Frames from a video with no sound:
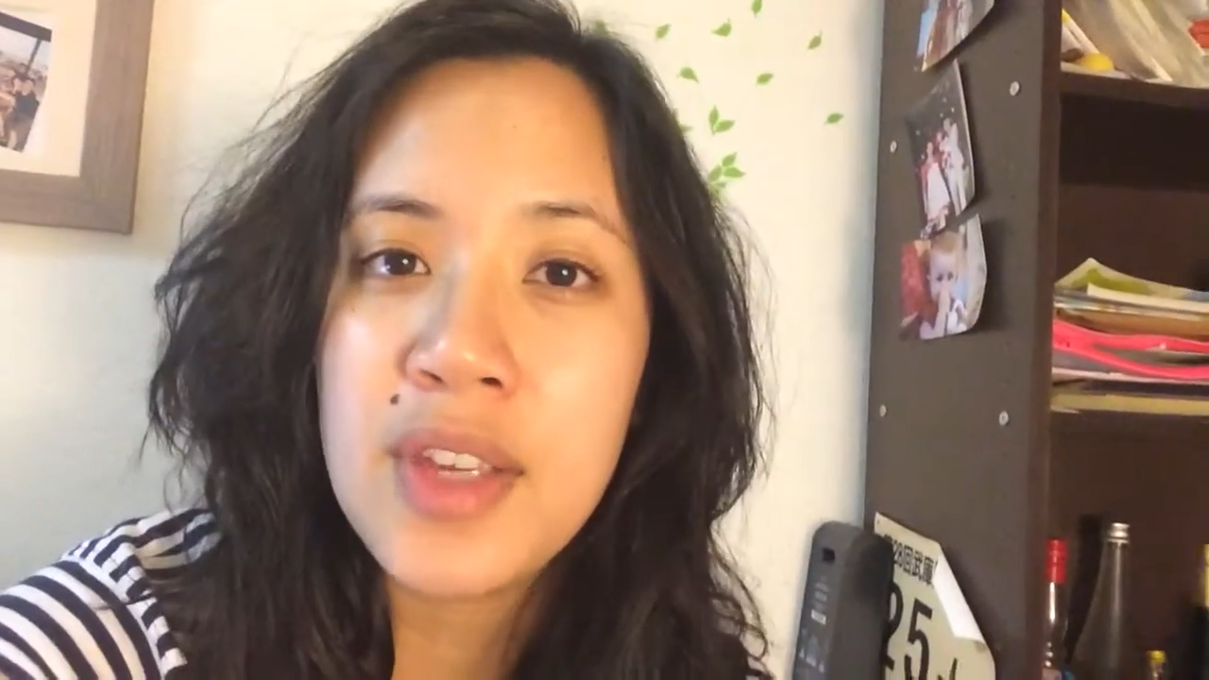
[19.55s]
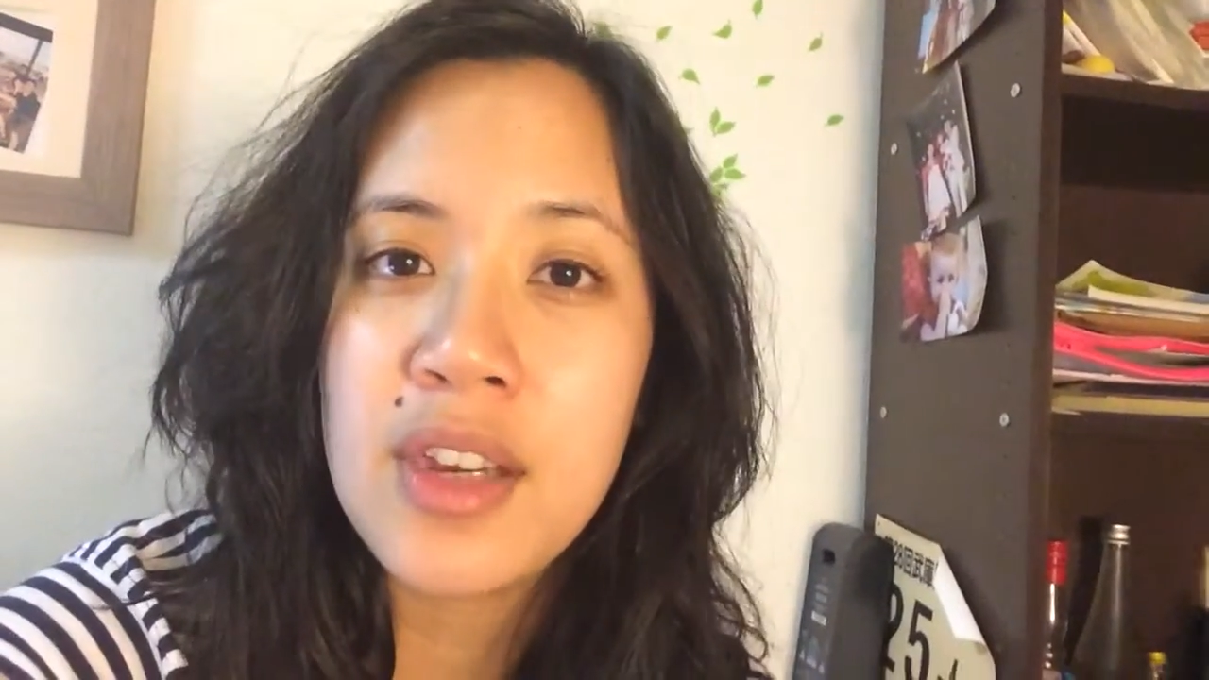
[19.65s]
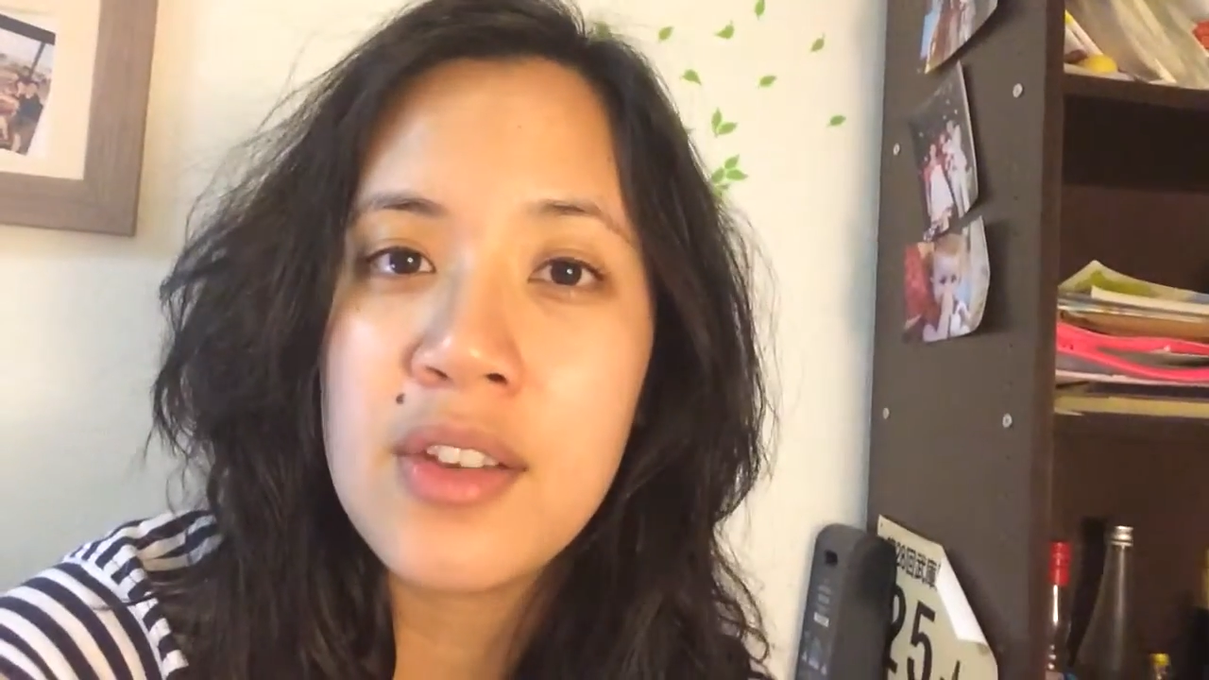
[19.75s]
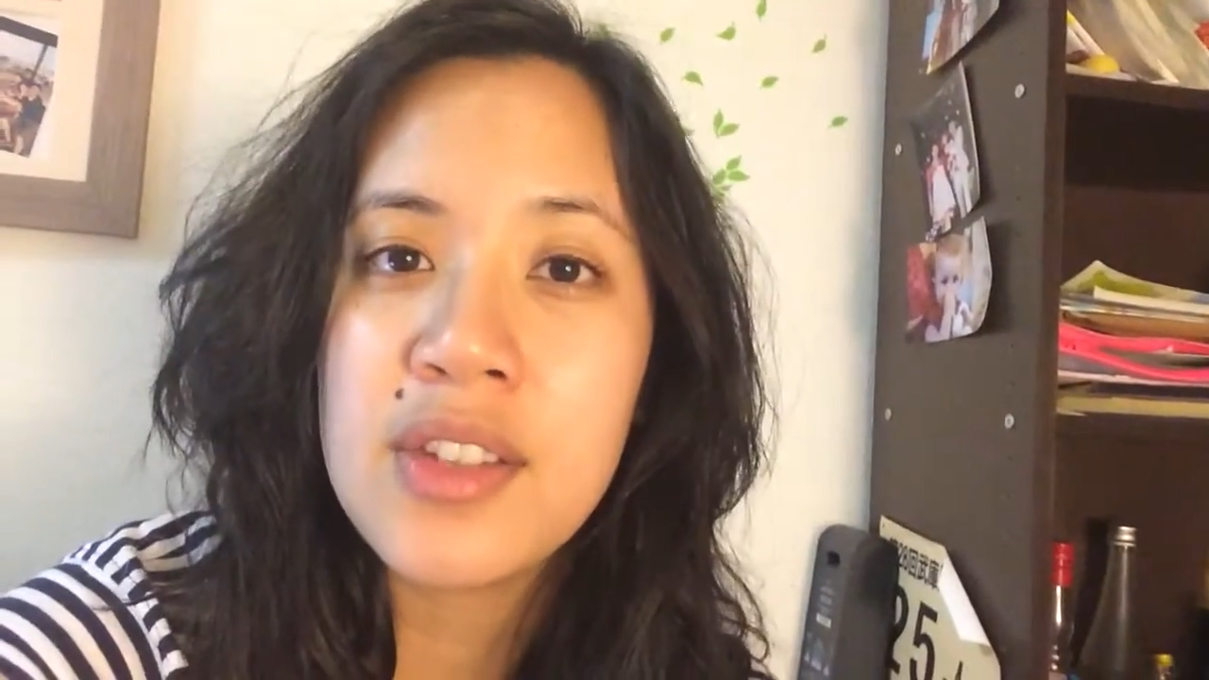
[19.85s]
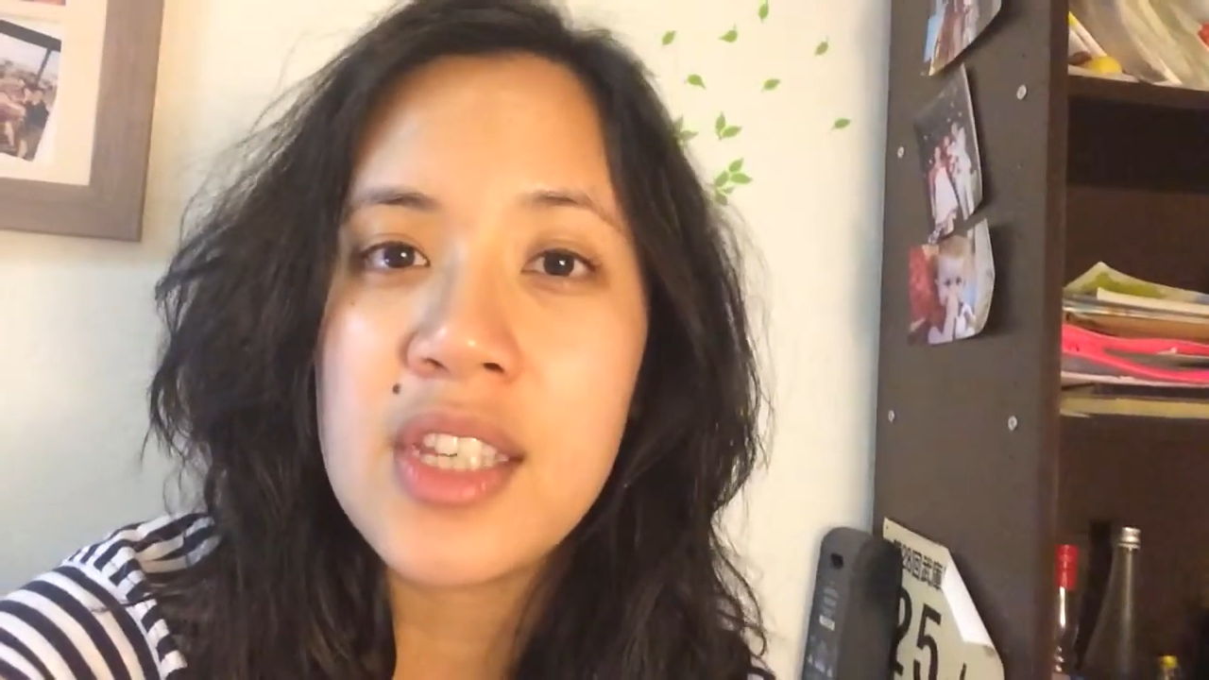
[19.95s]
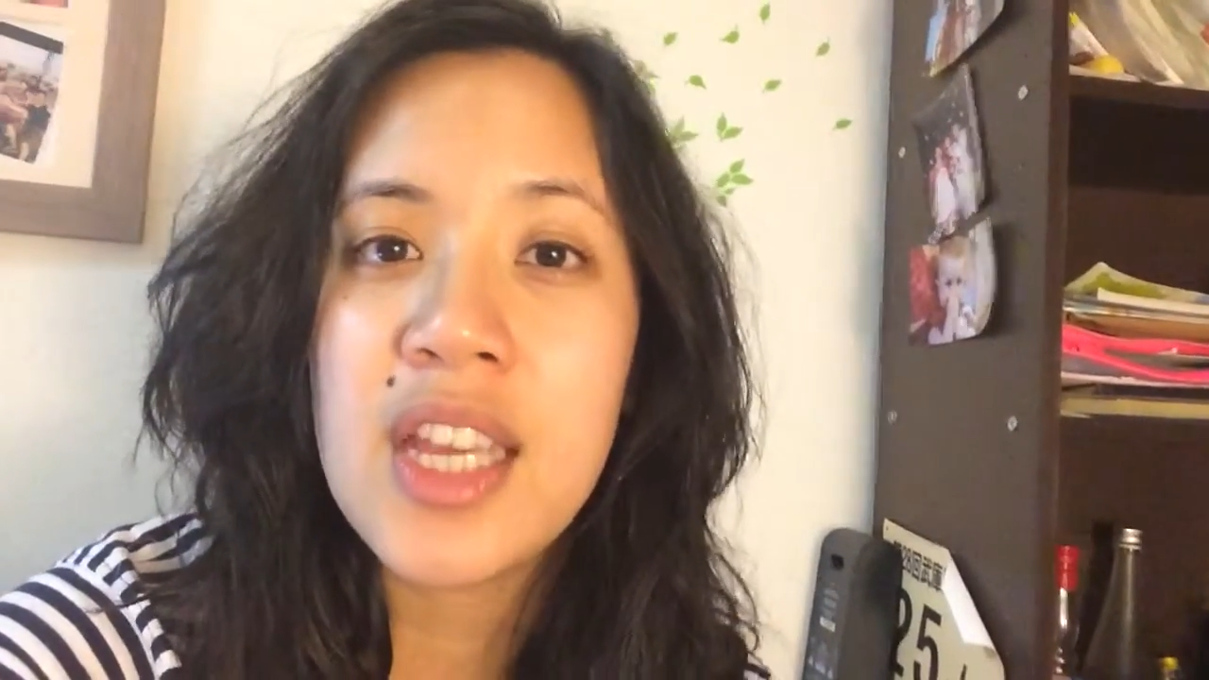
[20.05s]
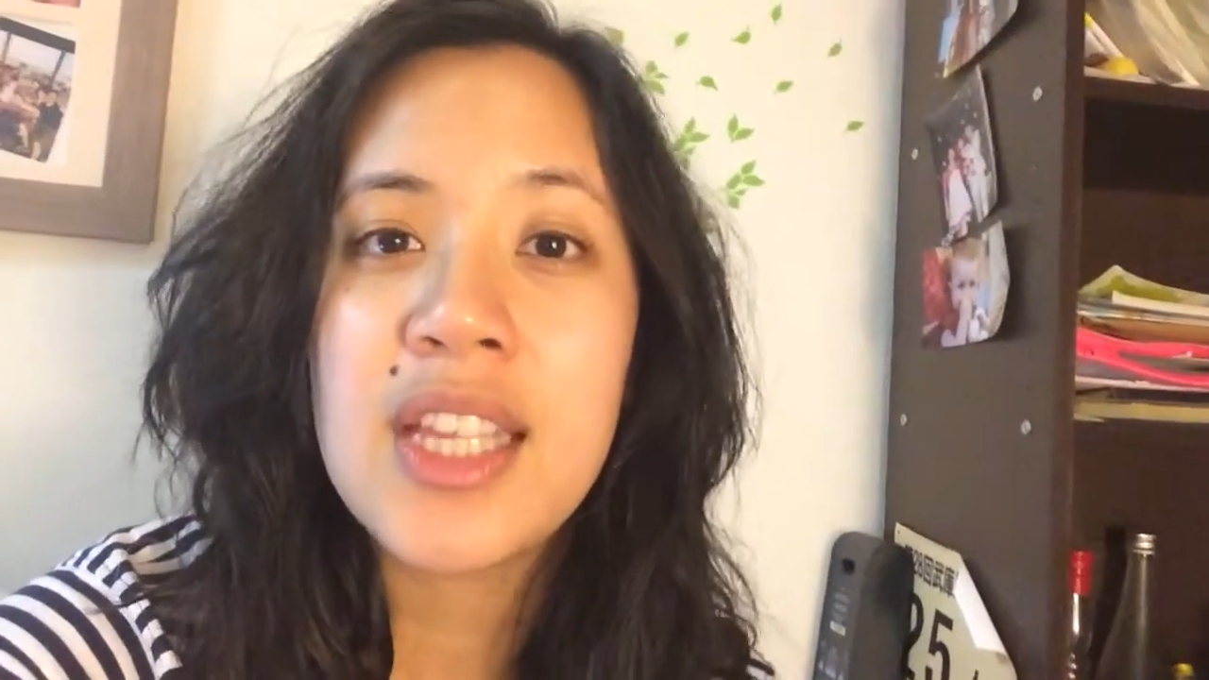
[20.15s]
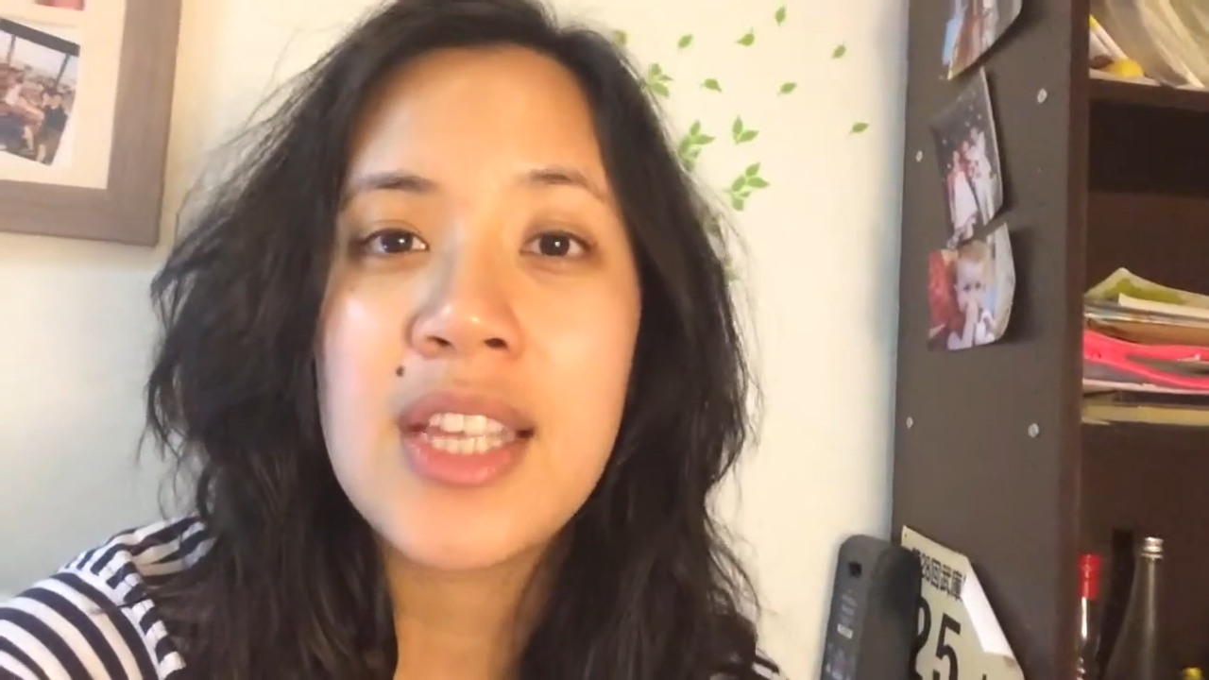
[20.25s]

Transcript: years